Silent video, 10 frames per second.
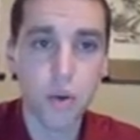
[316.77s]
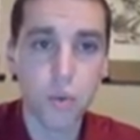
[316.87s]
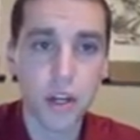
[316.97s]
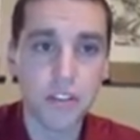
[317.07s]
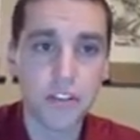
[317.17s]

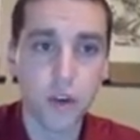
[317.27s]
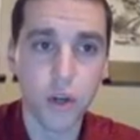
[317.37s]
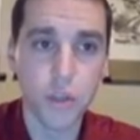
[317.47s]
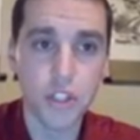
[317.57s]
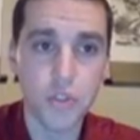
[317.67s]
1 and
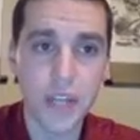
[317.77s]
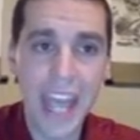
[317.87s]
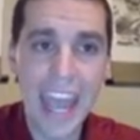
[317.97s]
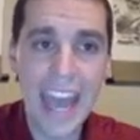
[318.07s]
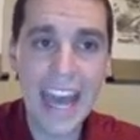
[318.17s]
4. Which one
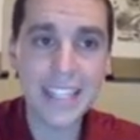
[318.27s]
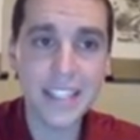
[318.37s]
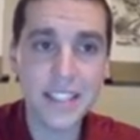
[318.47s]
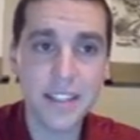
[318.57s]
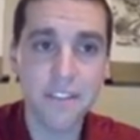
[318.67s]

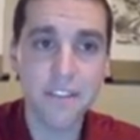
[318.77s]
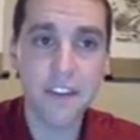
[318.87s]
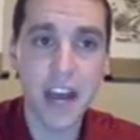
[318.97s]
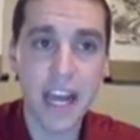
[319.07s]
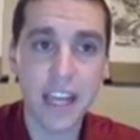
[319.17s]
adds to
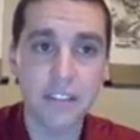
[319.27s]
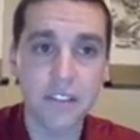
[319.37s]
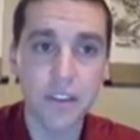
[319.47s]
5?